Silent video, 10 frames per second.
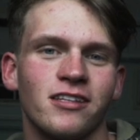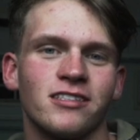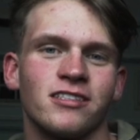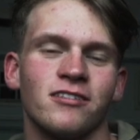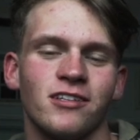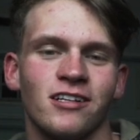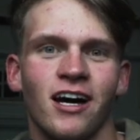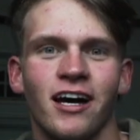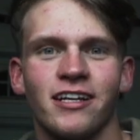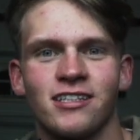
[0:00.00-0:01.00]
this, and if they're
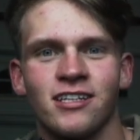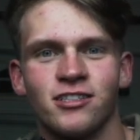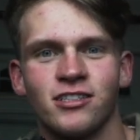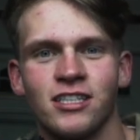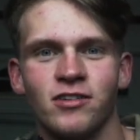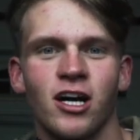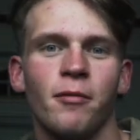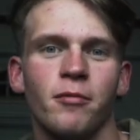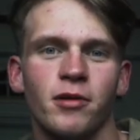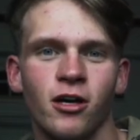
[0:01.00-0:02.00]
not, just leave a
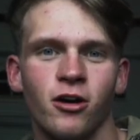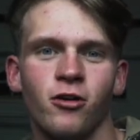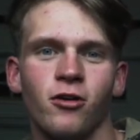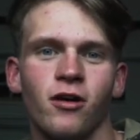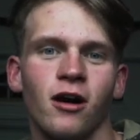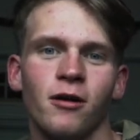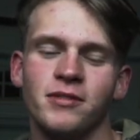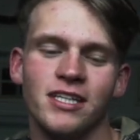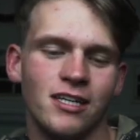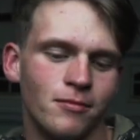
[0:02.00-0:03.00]
comment below,
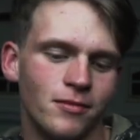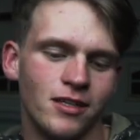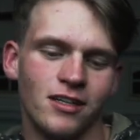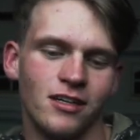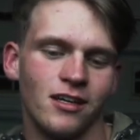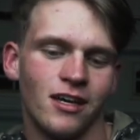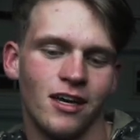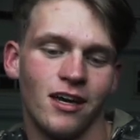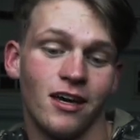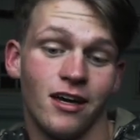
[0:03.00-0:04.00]
DM me,
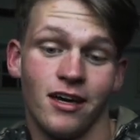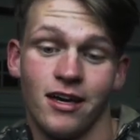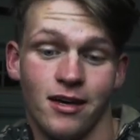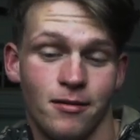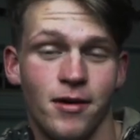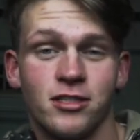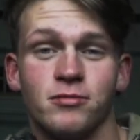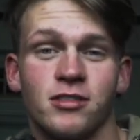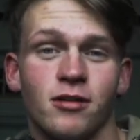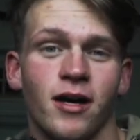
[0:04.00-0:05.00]
message
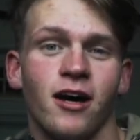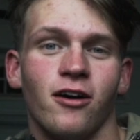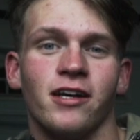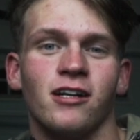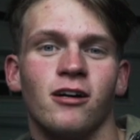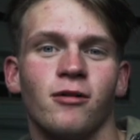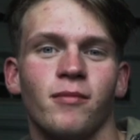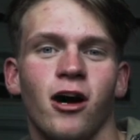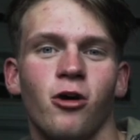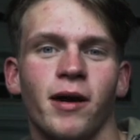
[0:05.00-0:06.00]
me somehow, and
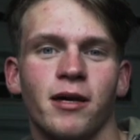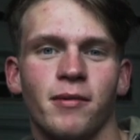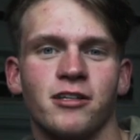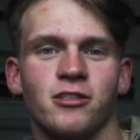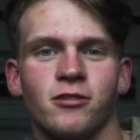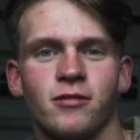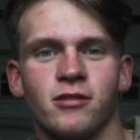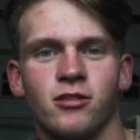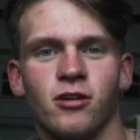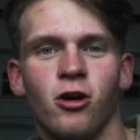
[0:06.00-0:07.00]
I hope I get back to you.
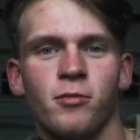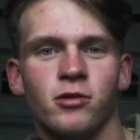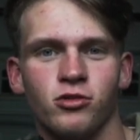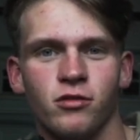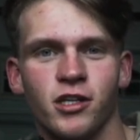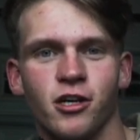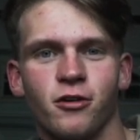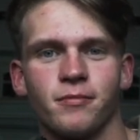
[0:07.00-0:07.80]
So I hope you enjoy the video.